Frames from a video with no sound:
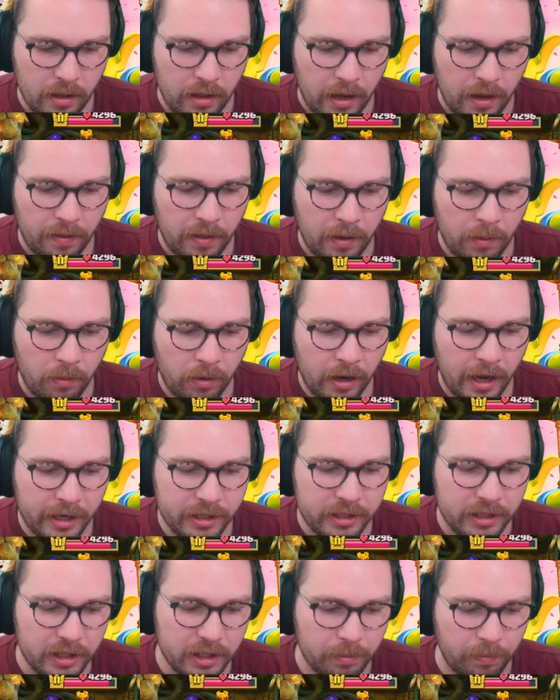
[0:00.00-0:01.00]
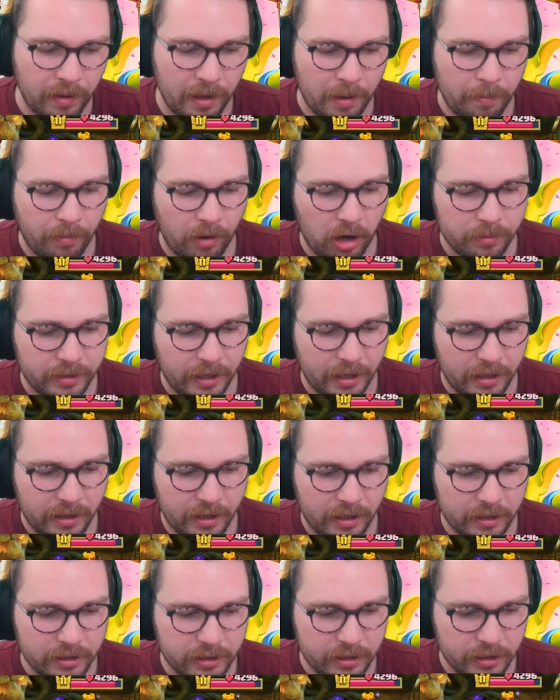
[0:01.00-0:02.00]
And then we're going to actually split Barbs like
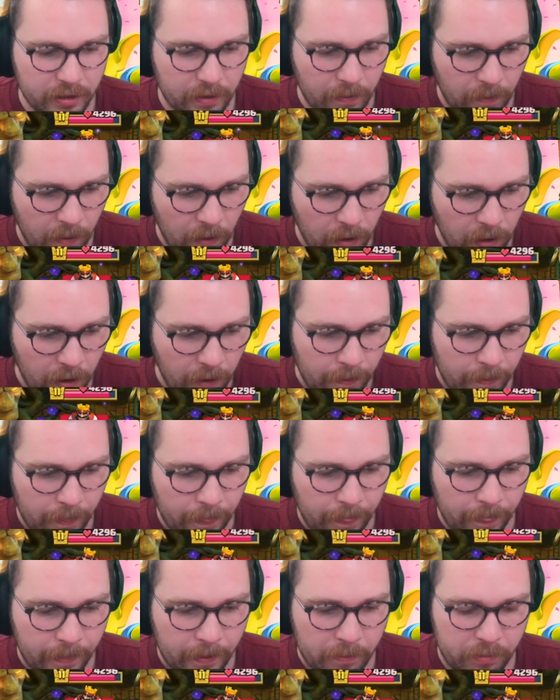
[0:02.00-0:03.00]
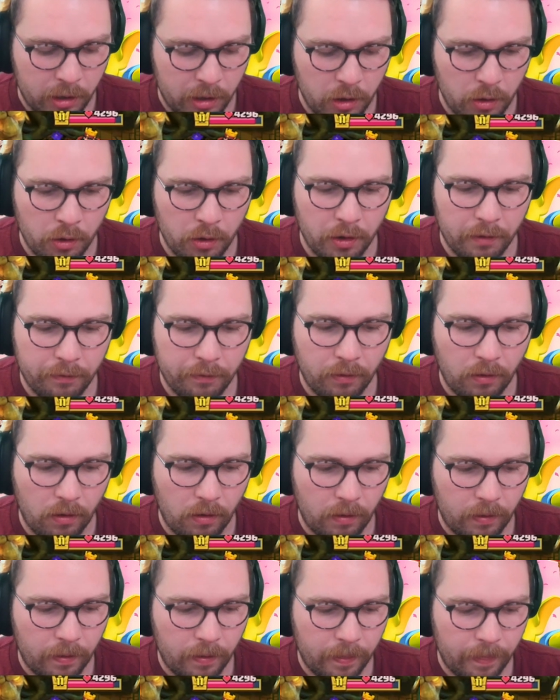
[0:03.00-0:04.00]
this.
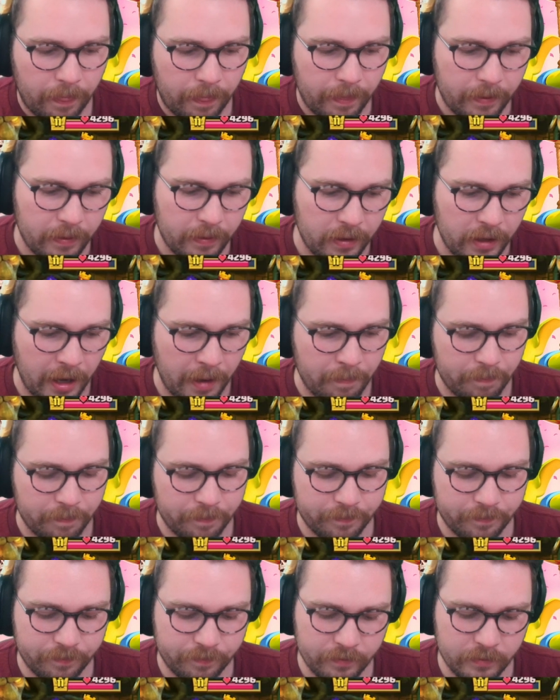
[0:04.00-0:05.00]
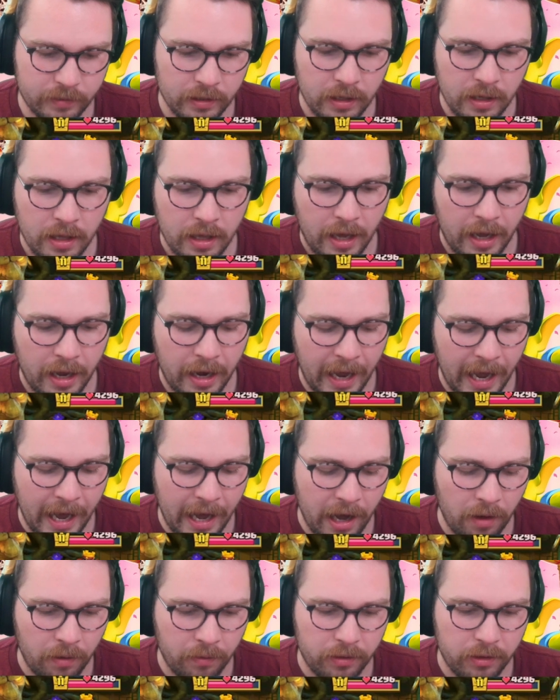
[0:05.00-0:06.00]
Beautiful. Yep. And
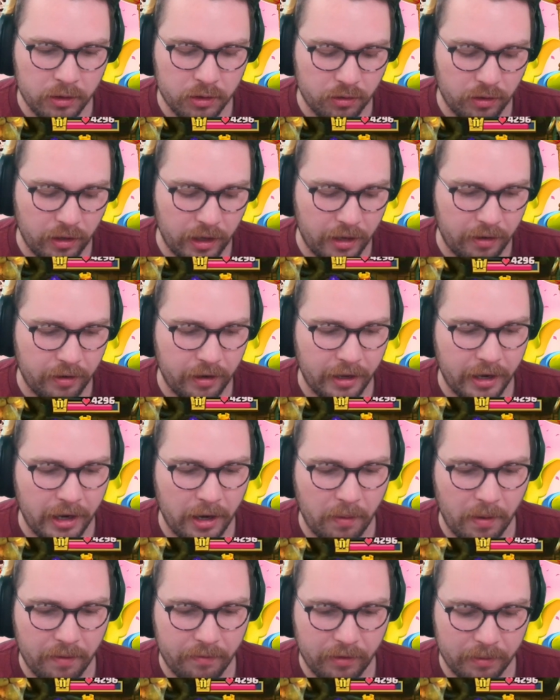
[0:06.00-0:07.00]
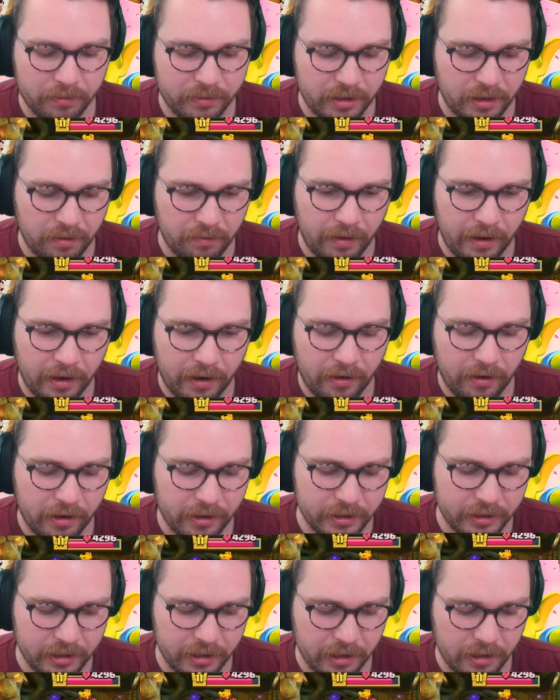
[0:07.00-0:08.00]
now, there's really, really no way for him to defend,
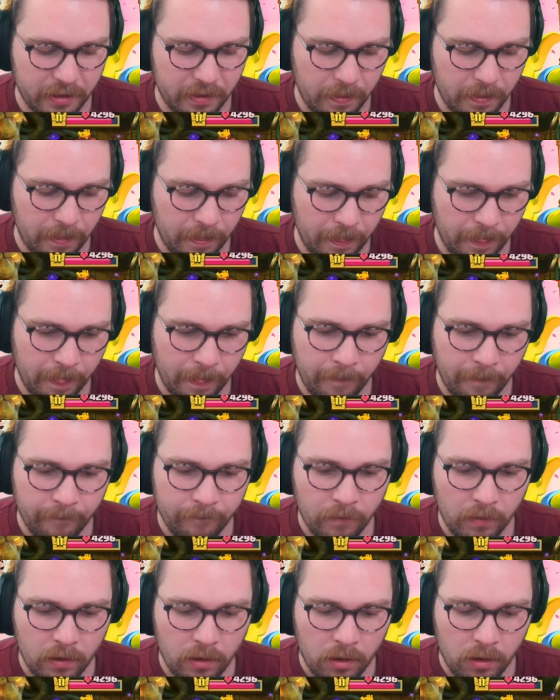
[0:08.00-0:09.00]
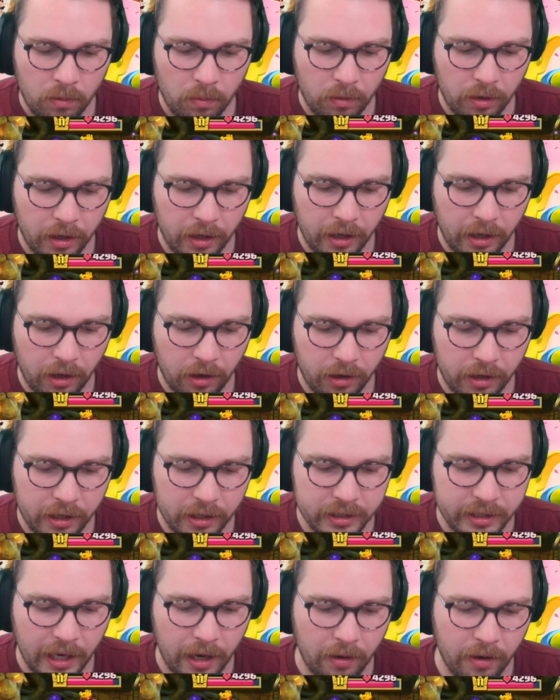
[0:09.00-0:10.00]
honestly. We're going to get our
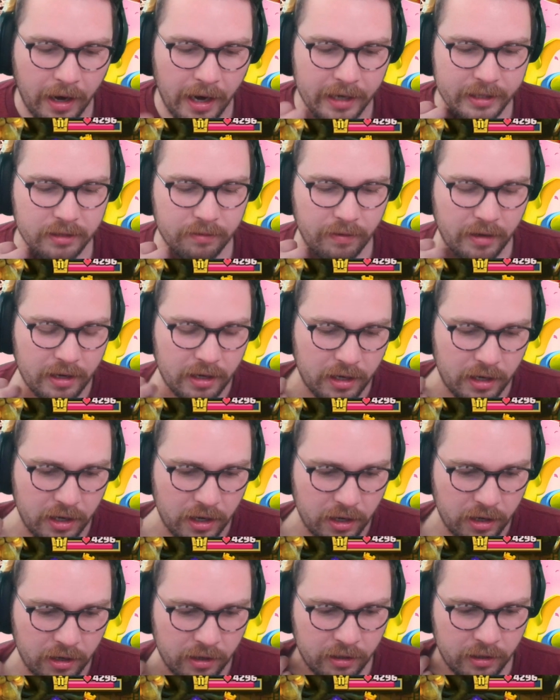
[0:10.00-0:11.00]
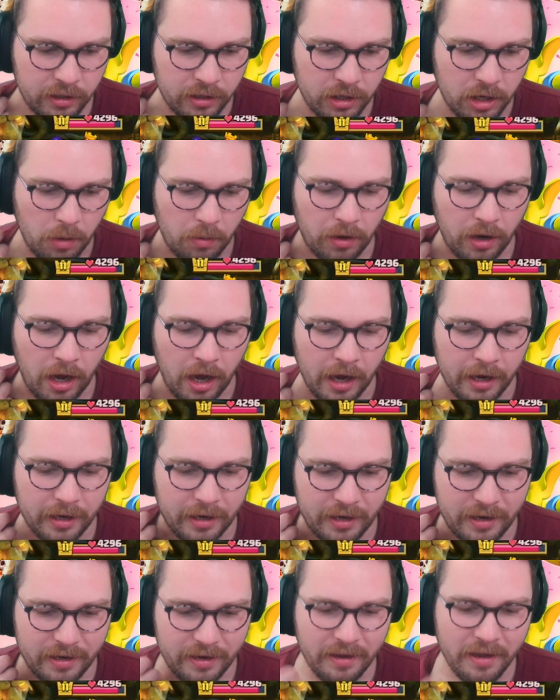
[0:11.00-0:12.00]
King Tower activated here. No, we're not.
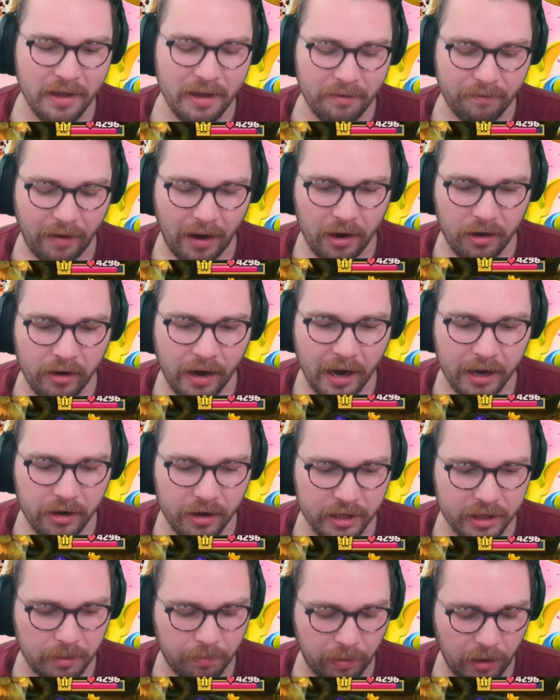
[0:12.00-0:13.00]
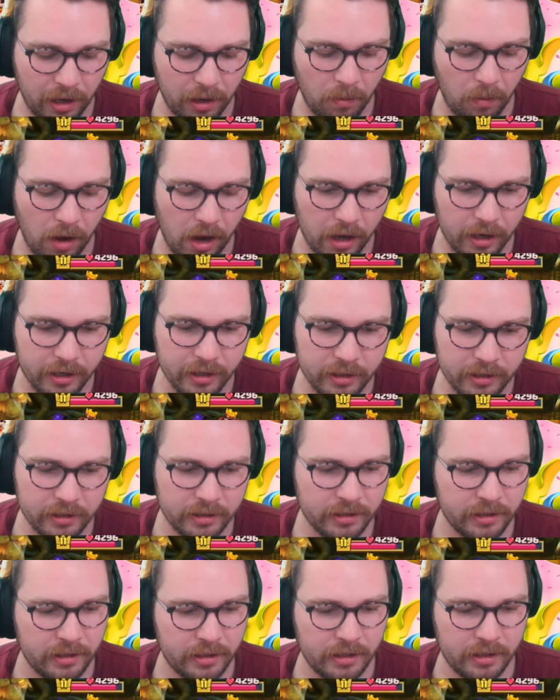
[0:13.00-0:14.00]
Firecracker hit the Plug Walk.
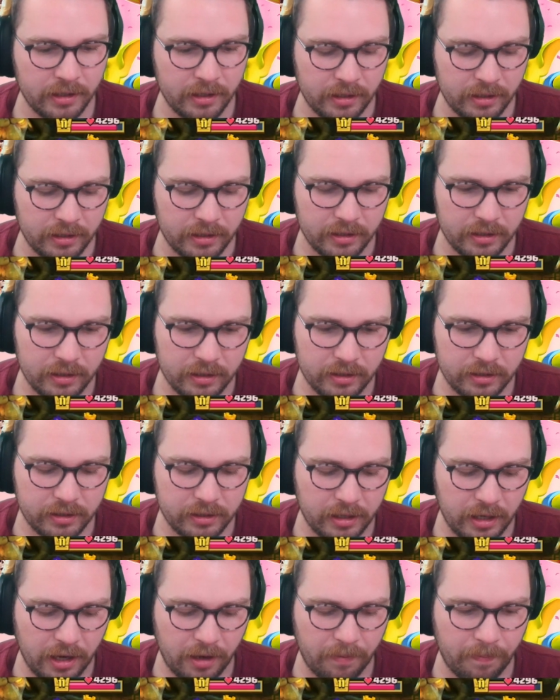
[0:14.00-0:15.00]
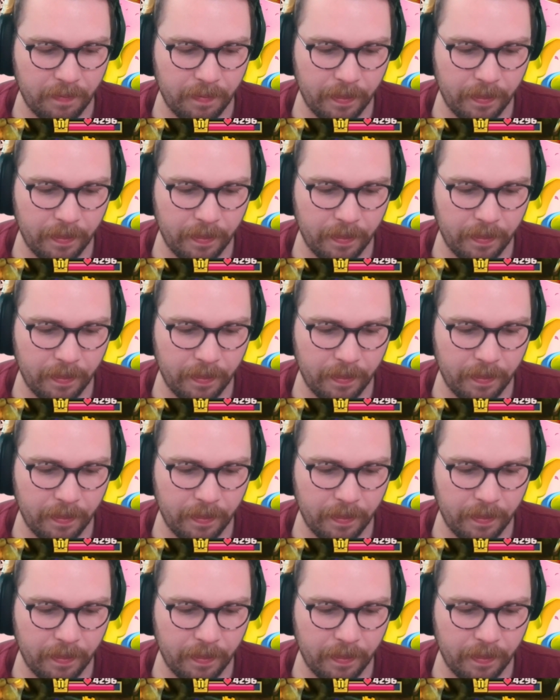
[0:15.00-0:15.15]
So.